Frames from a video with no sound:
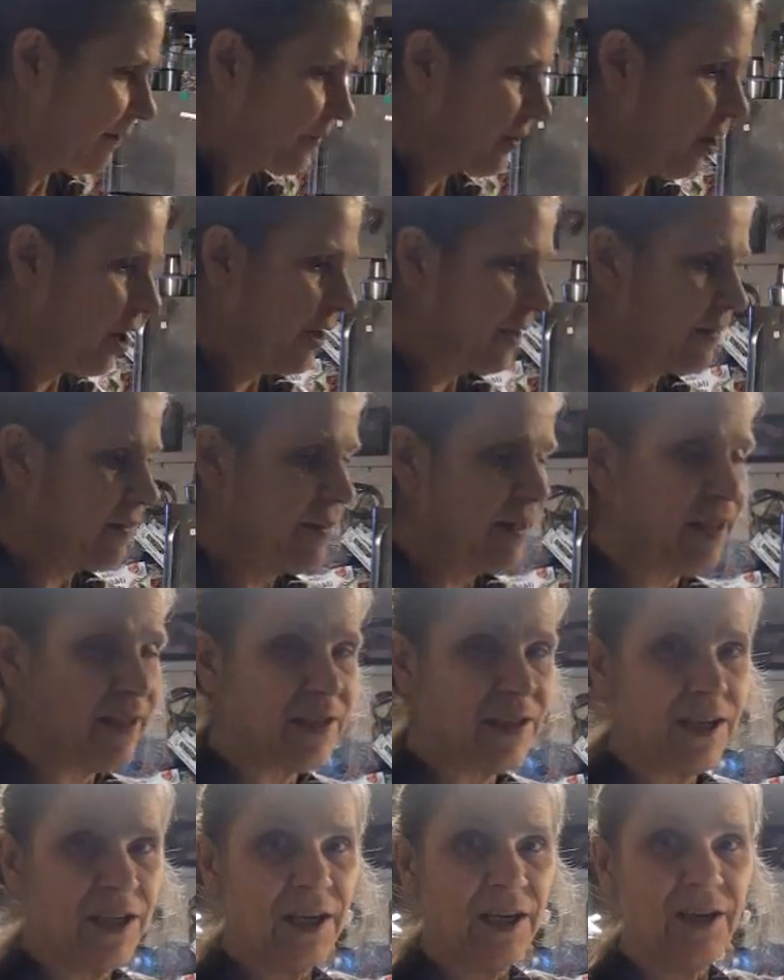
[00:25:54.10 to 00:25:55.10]
I've got
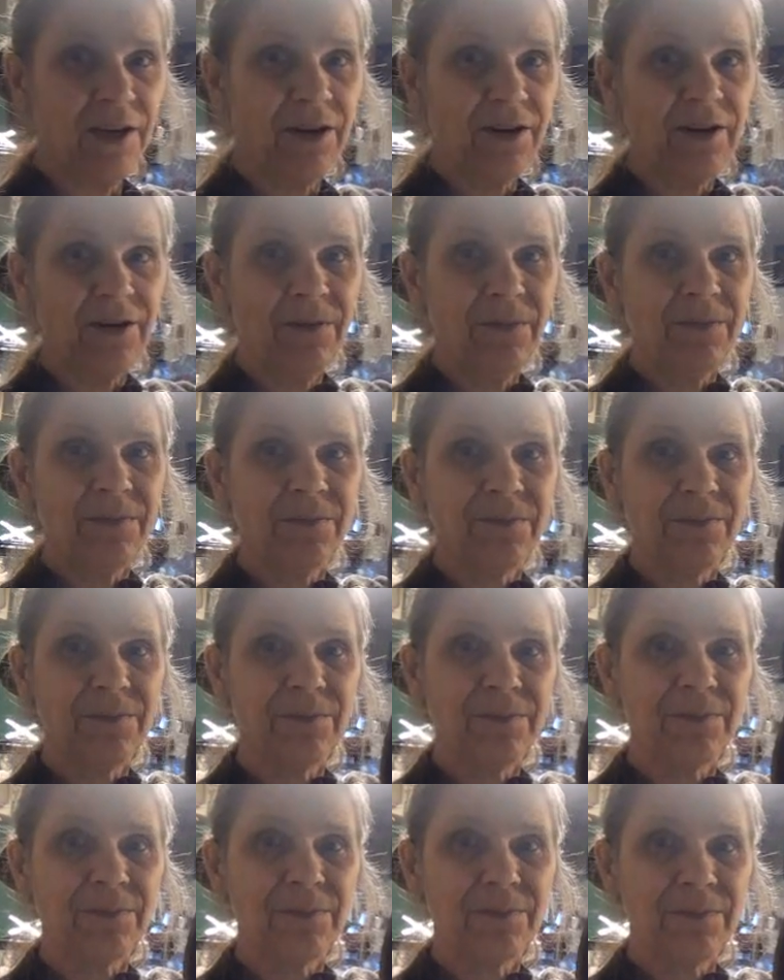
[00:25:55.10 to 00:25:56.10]
this here,
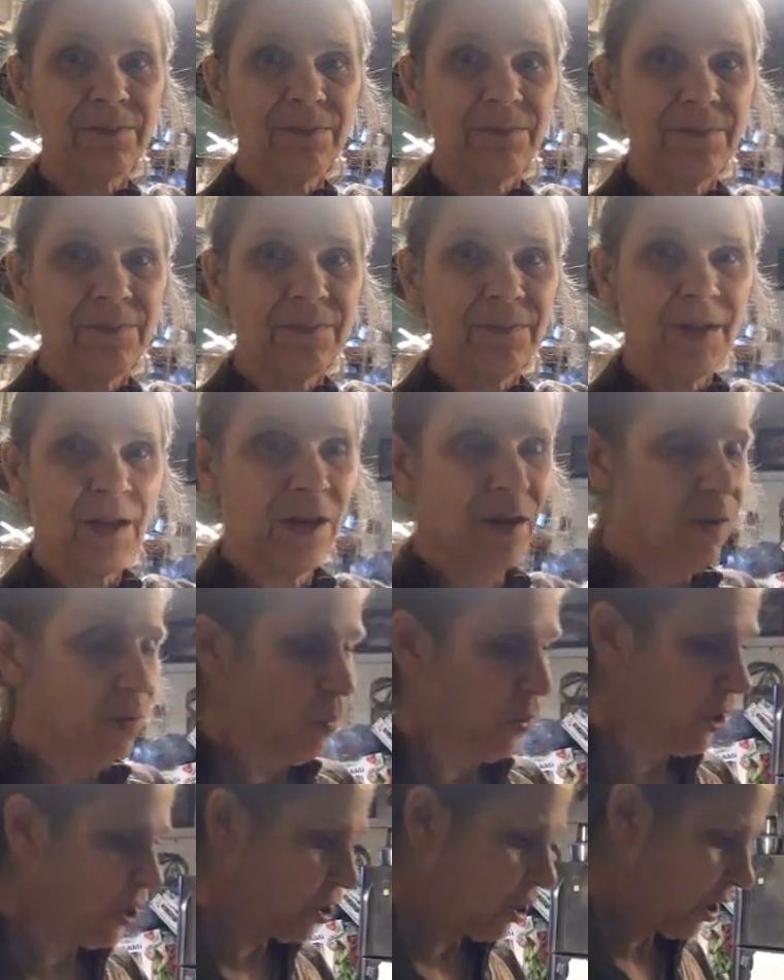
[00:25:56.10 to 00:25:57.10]

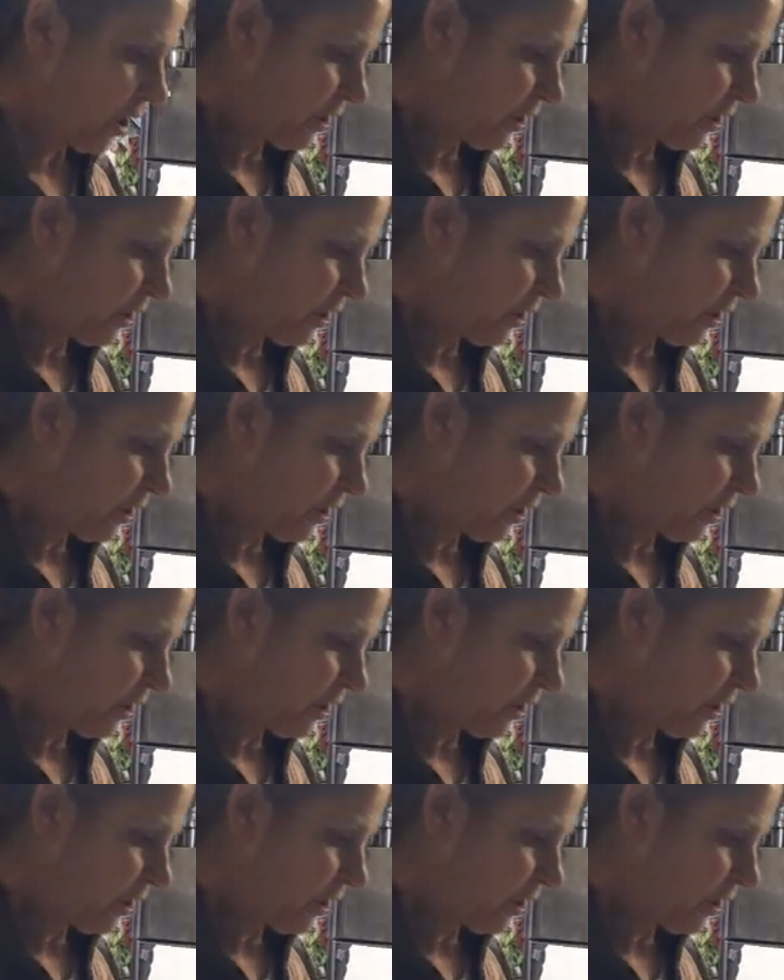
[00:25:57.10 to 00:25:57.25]
which